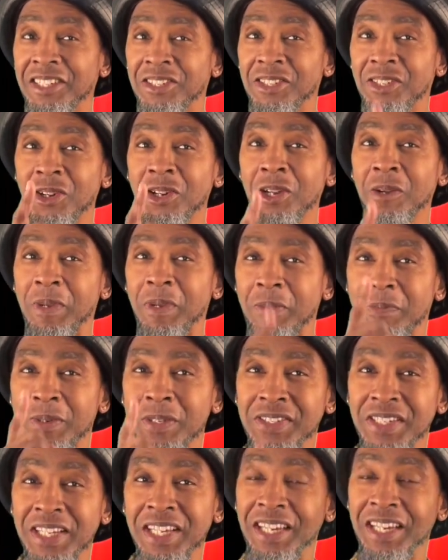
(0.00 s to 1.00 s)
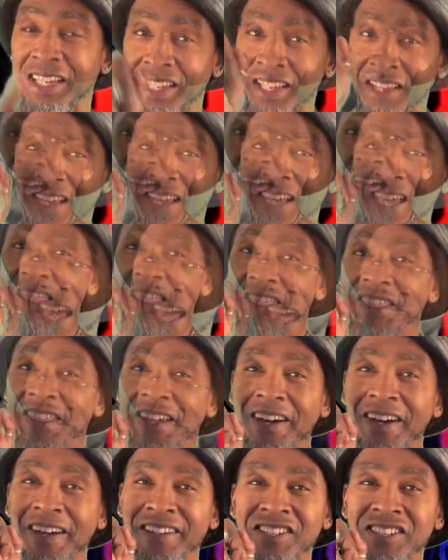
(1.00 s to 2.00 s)
is going to be presenting
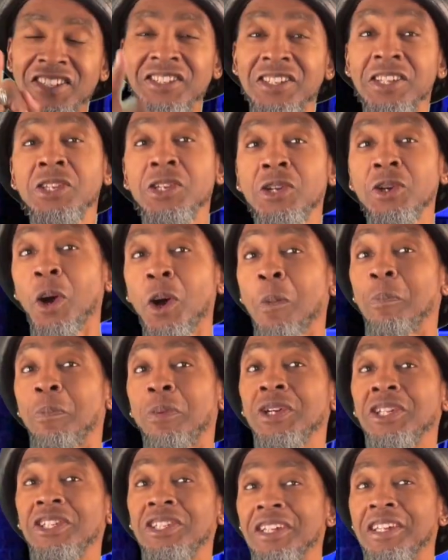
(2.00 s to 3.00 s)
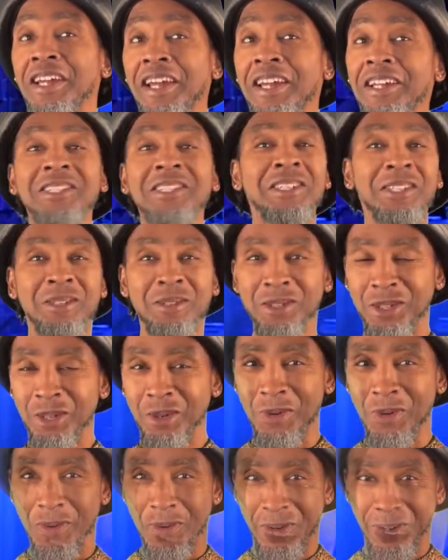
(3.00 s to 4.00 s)
the Senior Appreciation
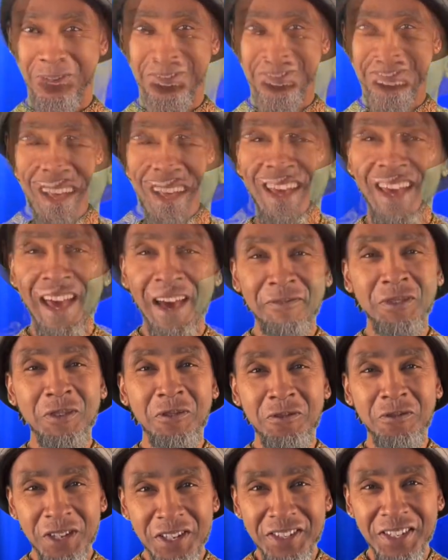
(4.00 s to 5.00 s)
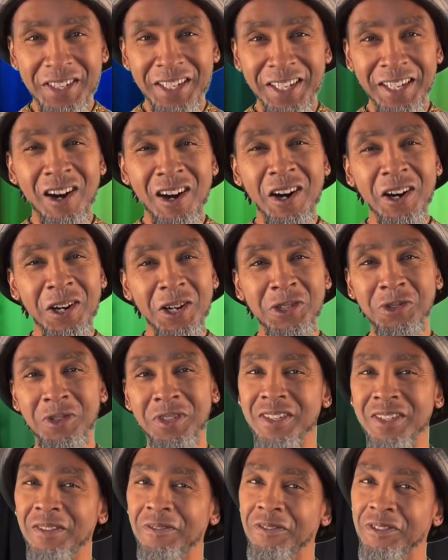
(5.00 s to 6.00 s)
Tour. After visiting
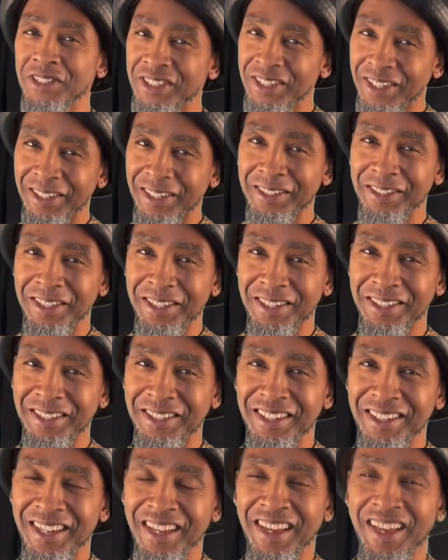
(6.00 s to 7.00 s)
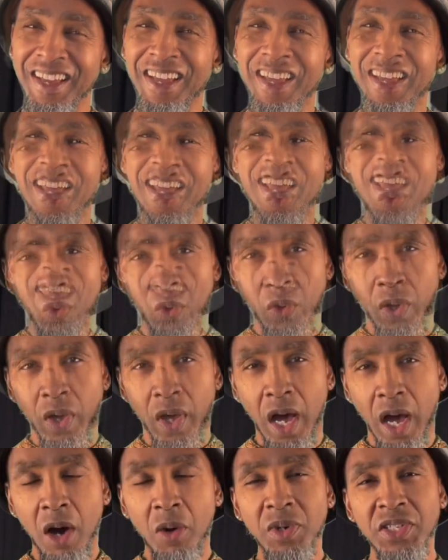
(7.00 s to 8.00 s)
hundreds of facilities,
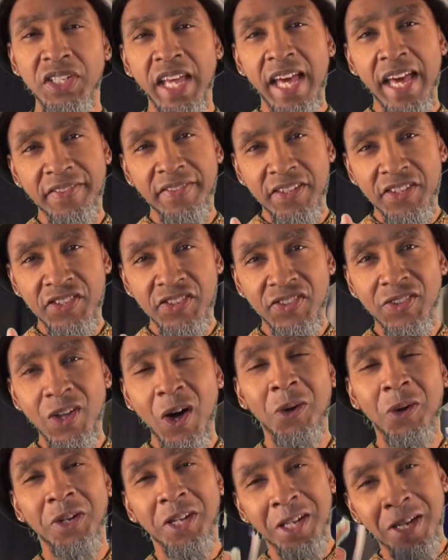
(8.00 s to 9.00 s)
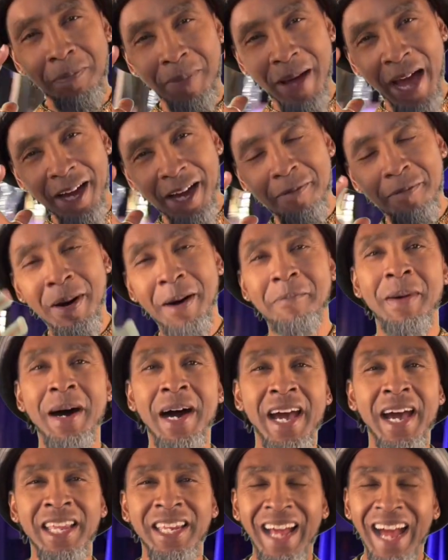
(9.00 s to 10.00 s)
I always had this thought in the back of my
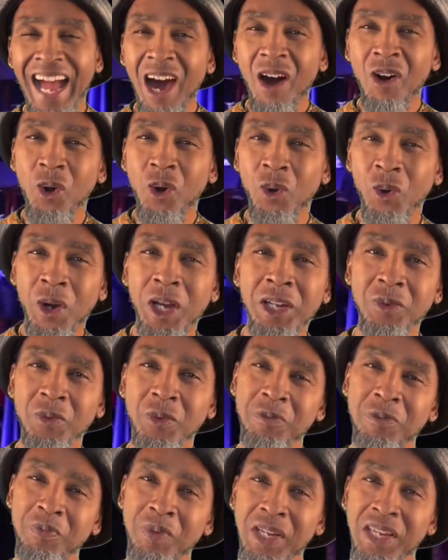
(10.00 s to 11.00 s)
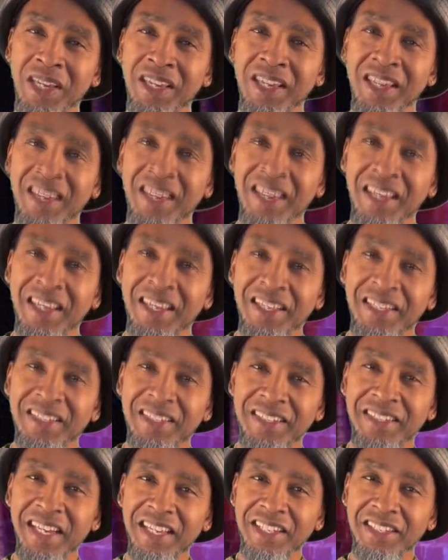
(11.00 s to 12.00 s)
mind how great it would be
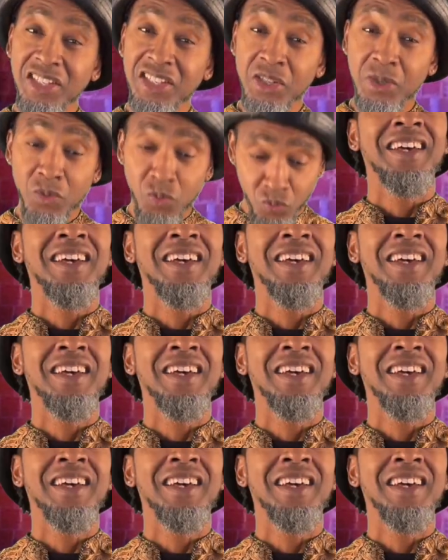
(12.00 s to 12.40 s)
to take this